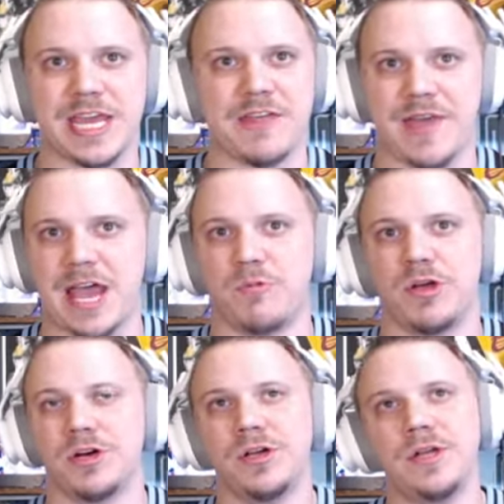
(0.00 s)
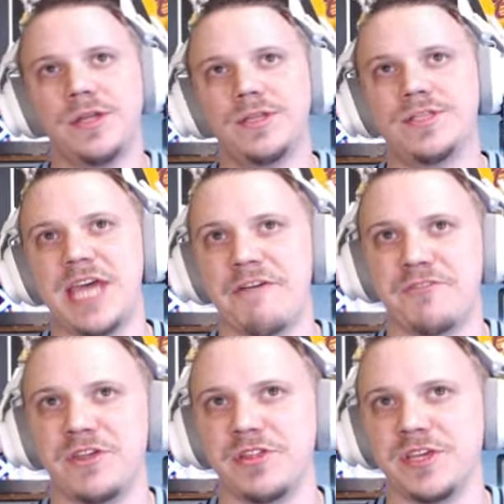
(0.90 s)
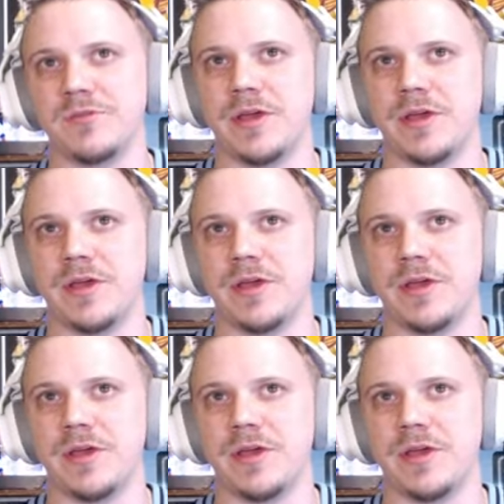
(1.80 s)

and that will definitely